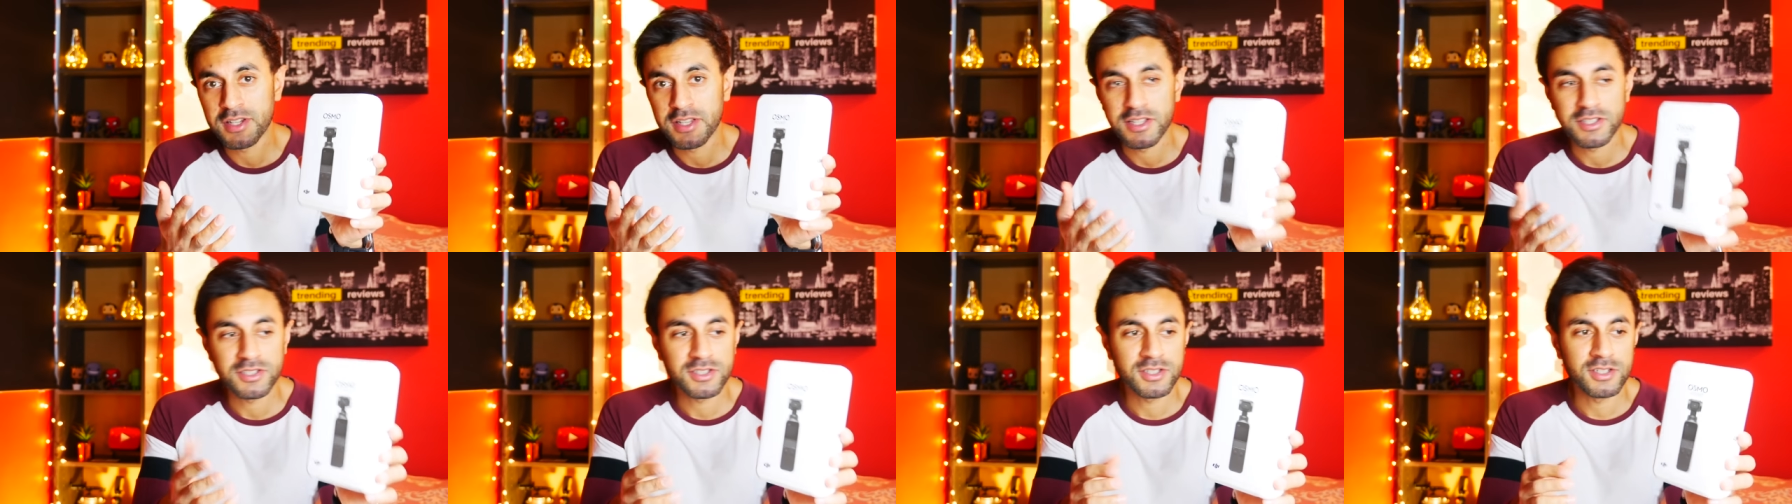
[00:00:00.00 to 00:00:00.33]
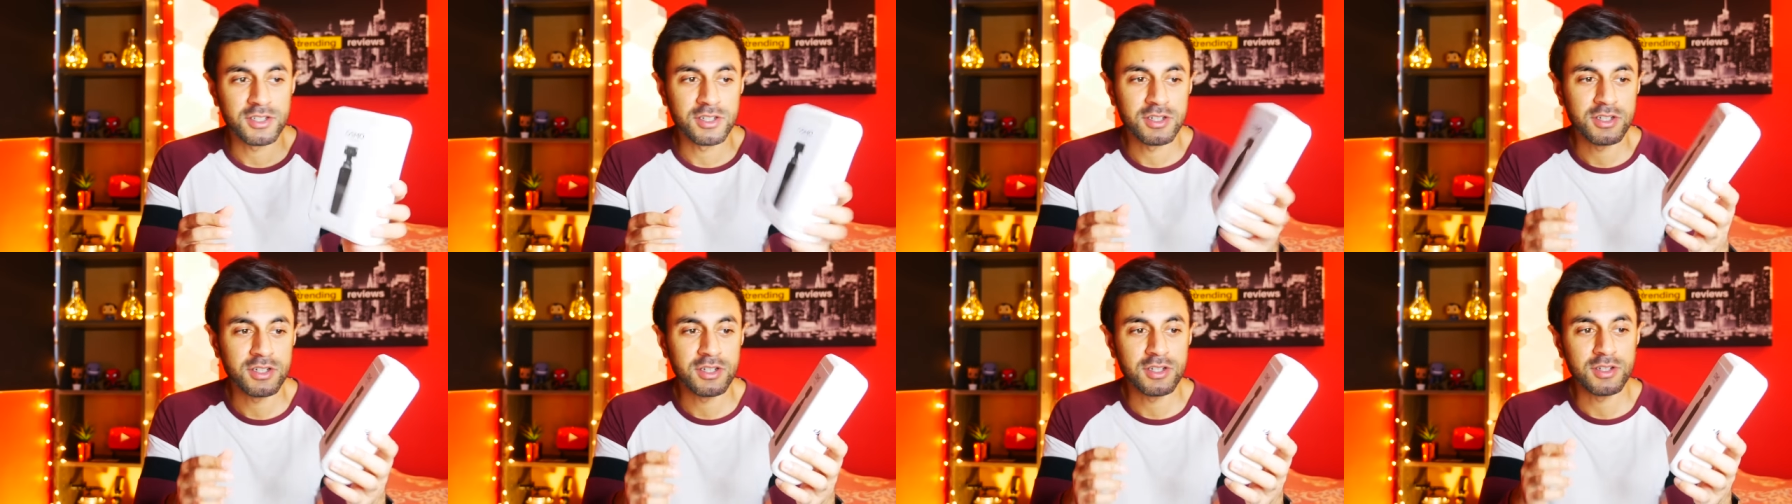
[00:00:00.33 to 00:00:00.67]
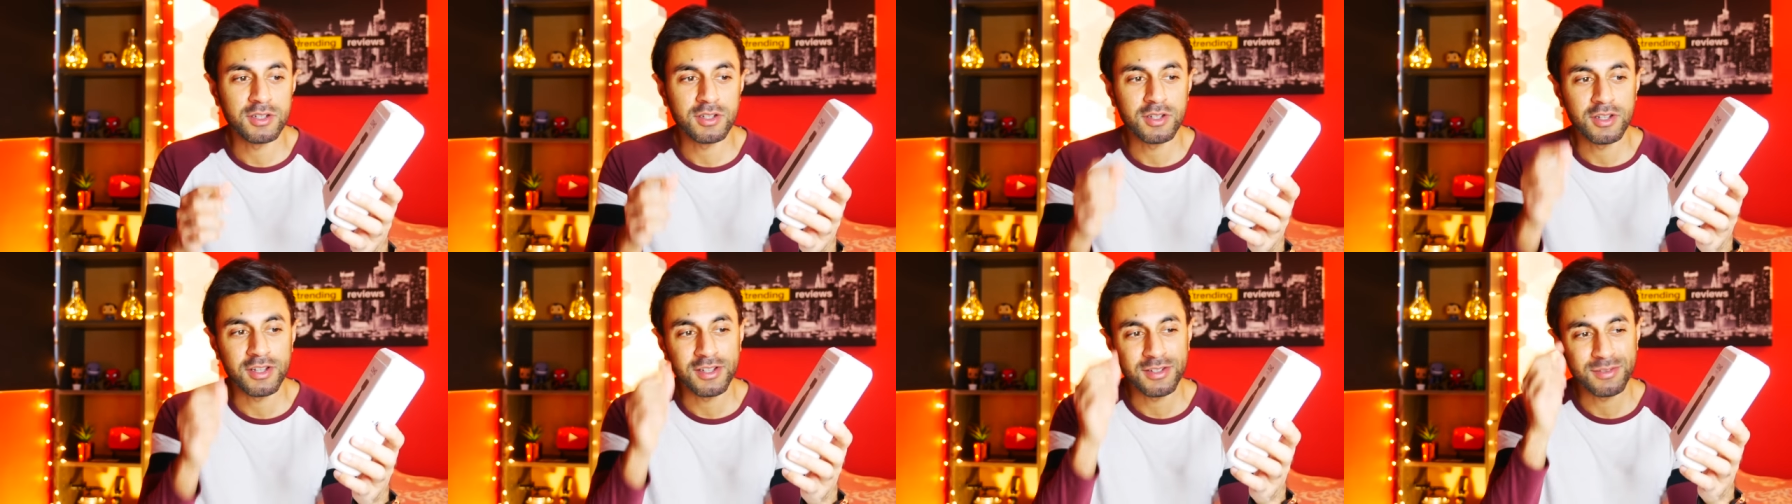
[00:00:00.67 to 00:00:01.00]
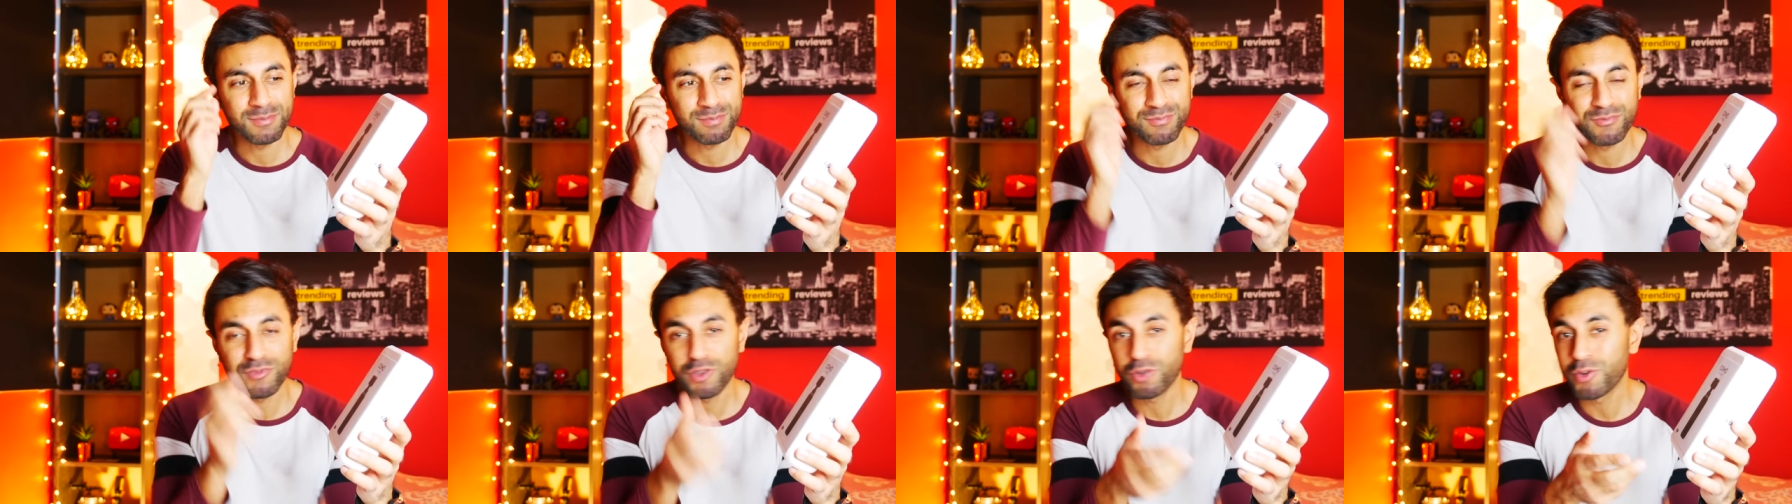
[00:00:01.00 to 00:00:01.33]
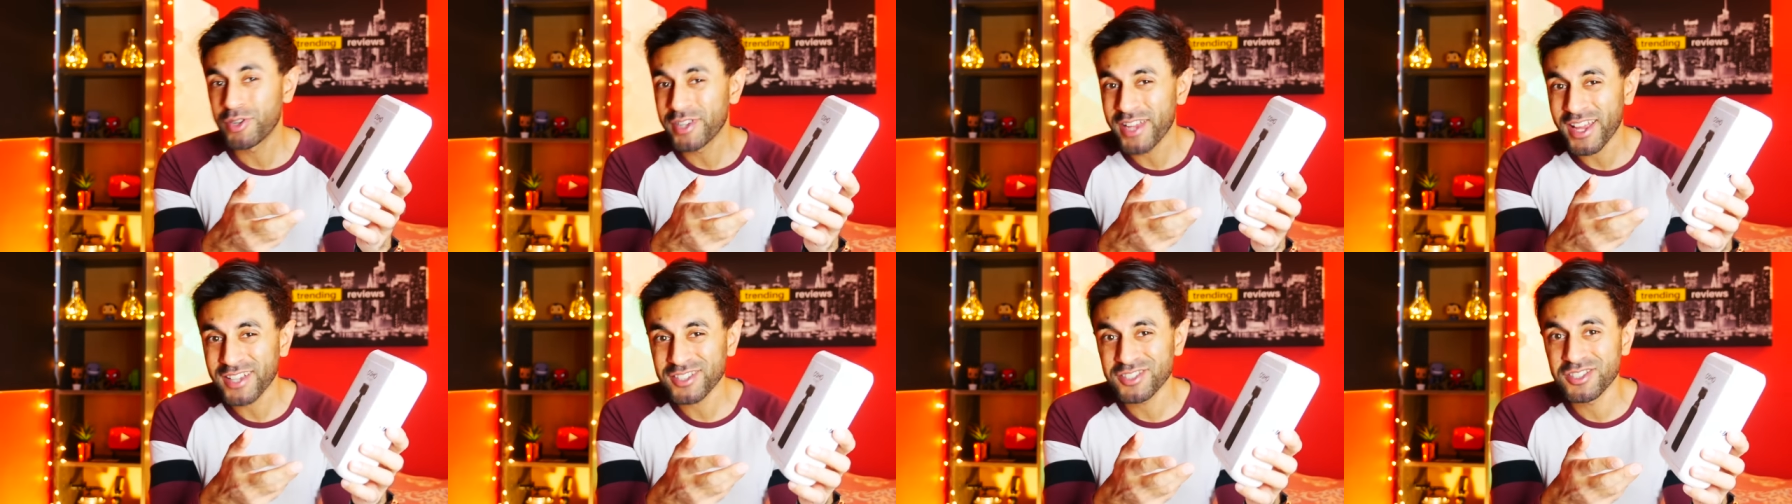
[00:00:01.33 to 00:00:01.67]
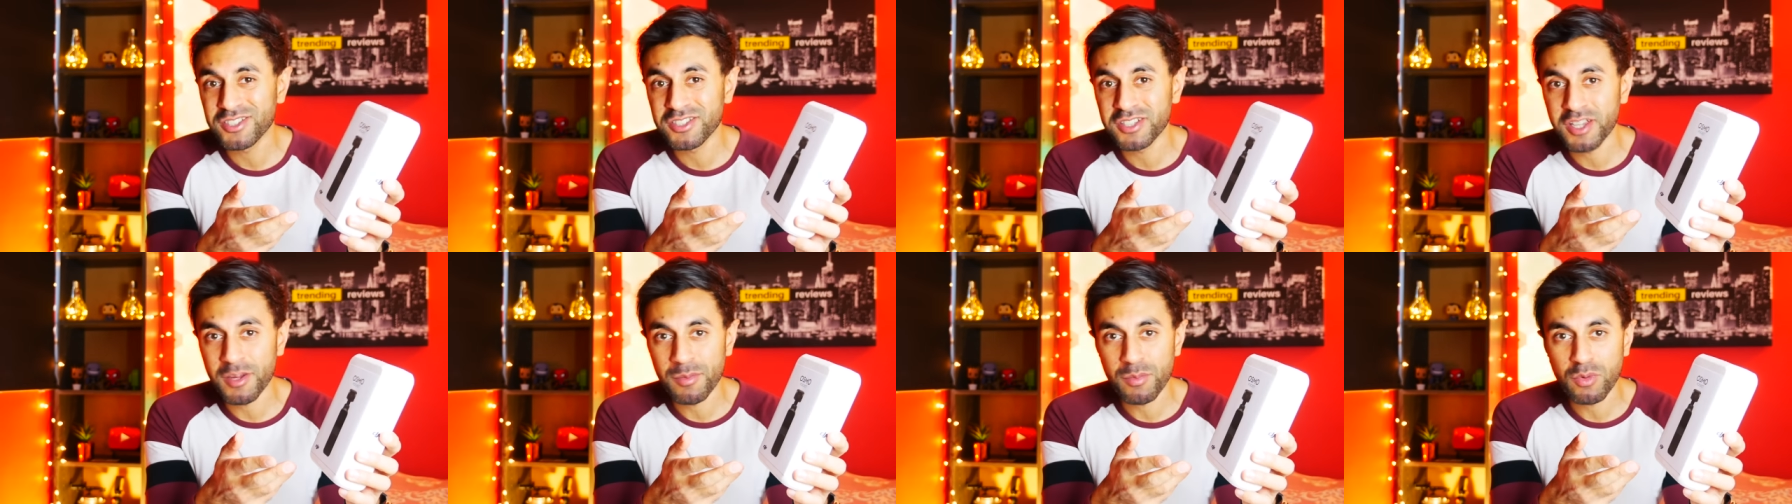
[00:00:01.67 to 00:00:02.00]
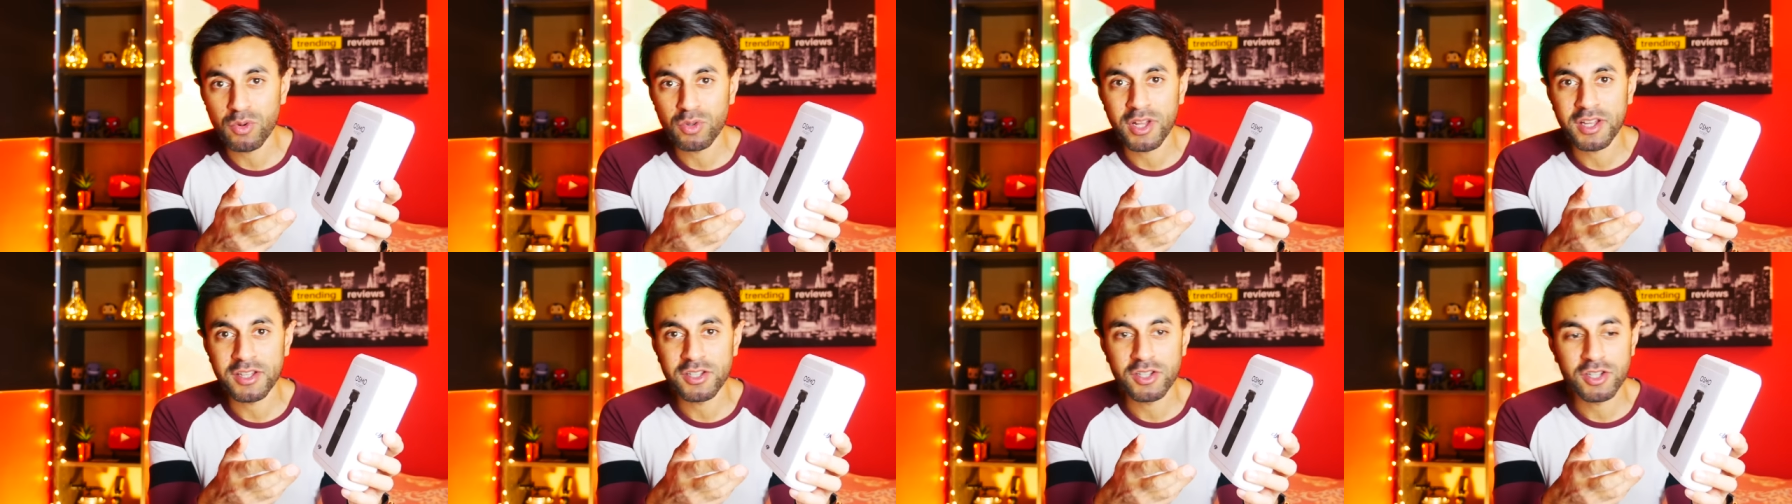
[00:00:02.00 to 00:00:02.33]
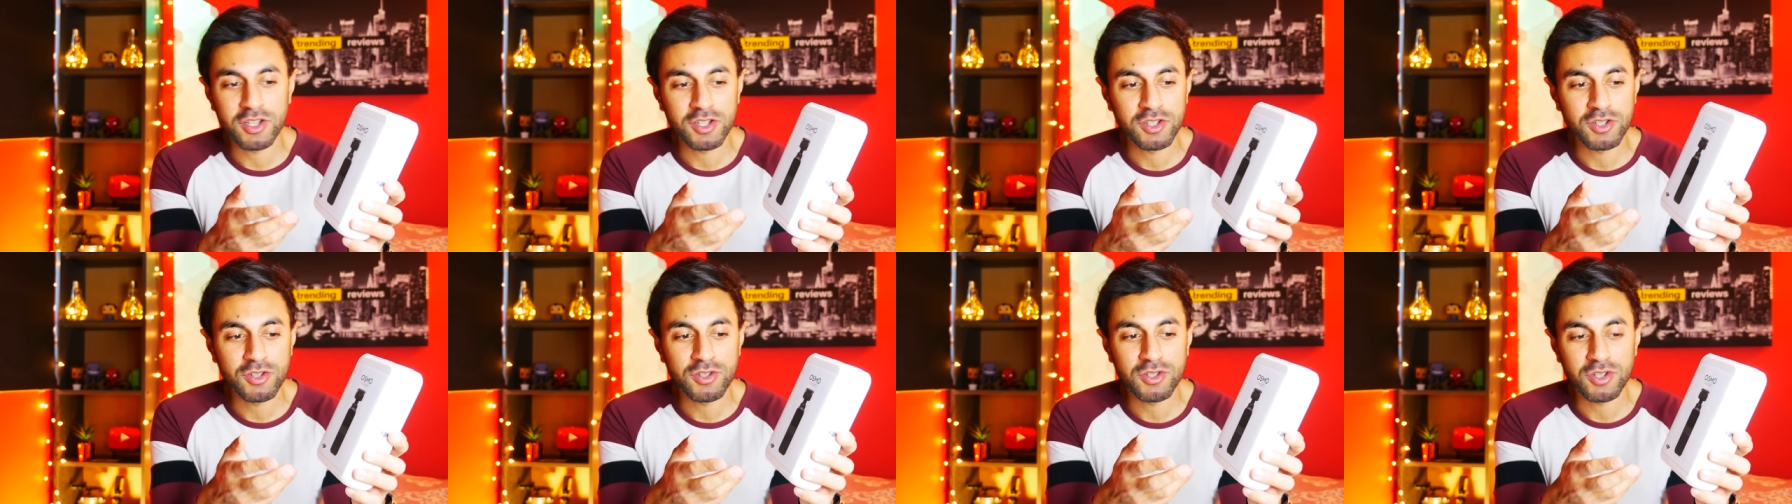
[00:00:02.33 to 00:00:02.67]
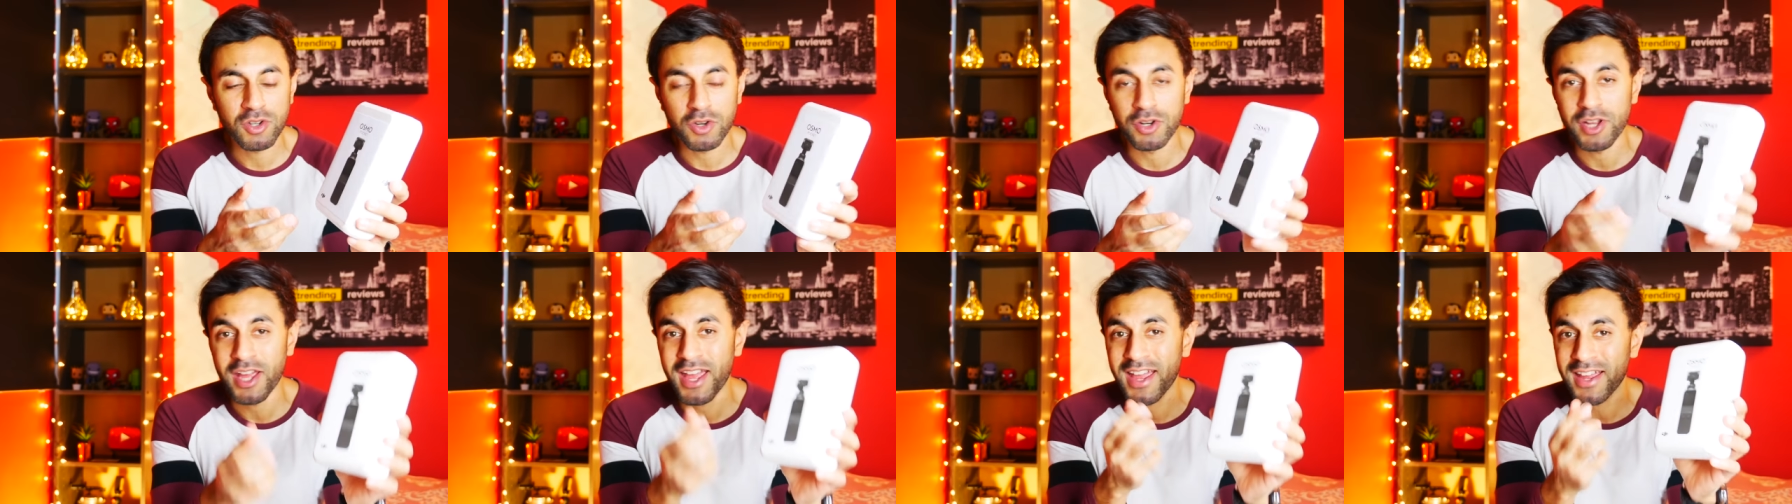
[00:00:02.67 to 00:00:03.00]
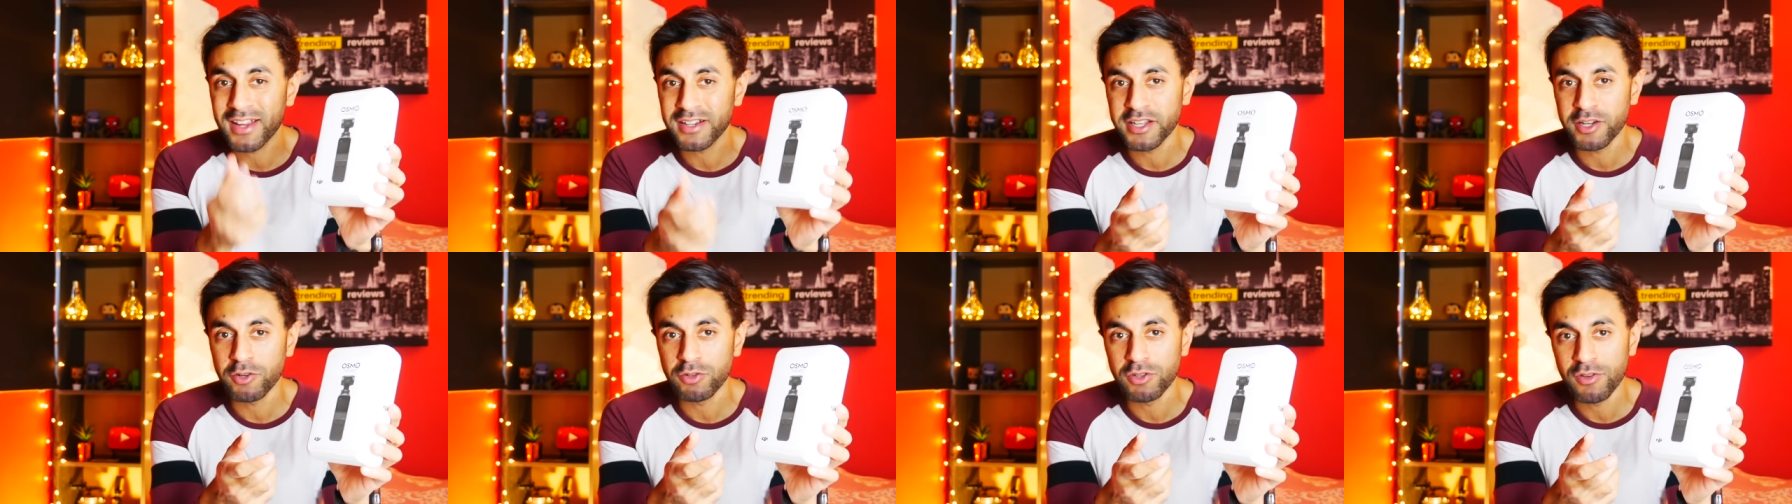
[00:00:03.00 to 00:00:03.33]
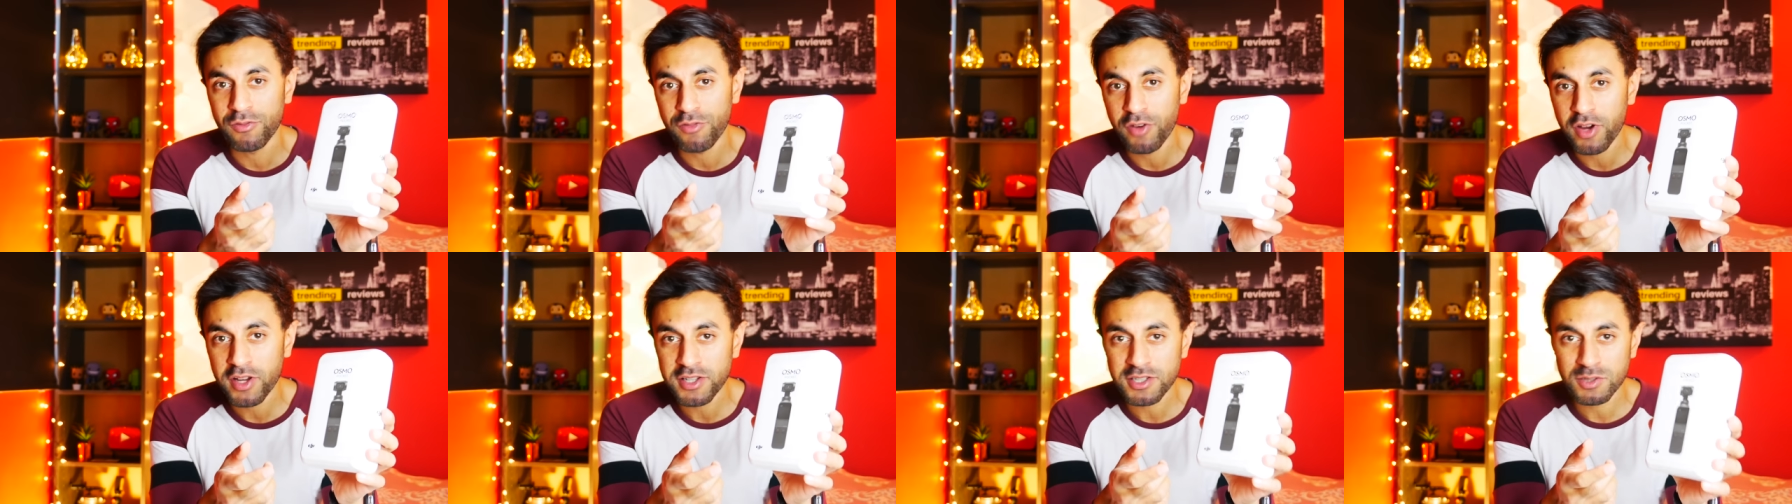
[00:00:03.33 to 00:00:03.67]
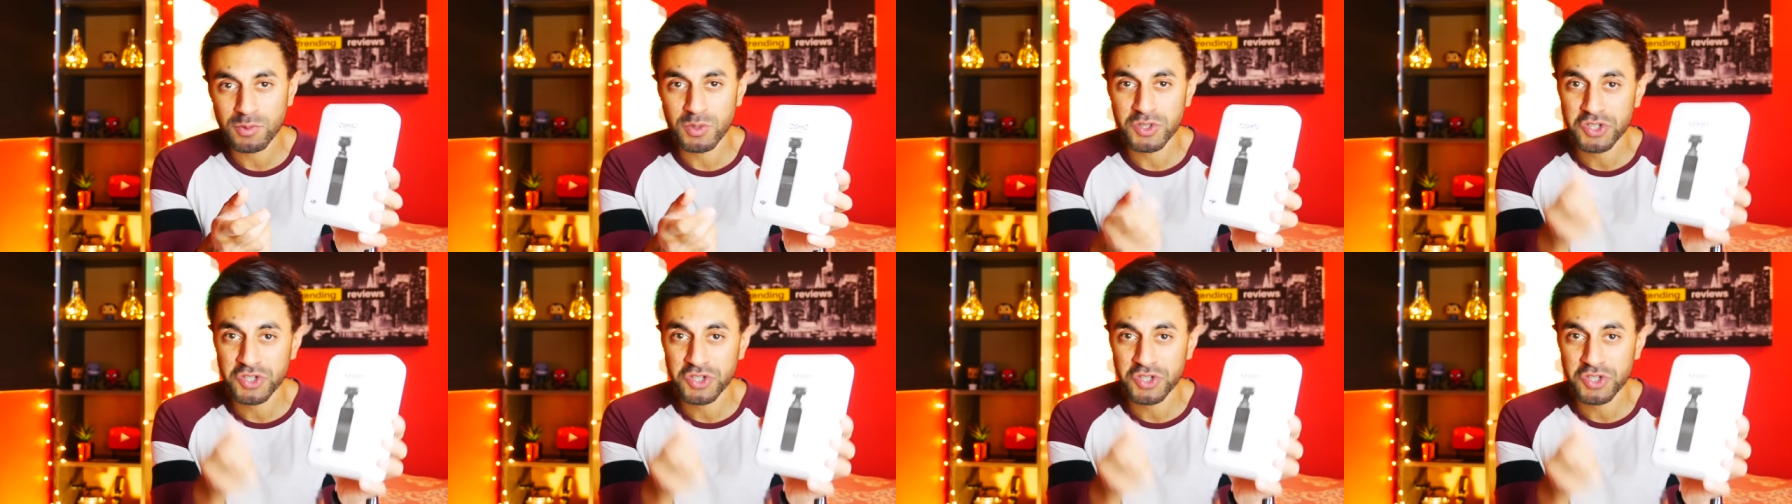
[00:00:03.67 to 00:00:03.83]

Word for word: It's a three-axis gimbal that you can use on a handheld device,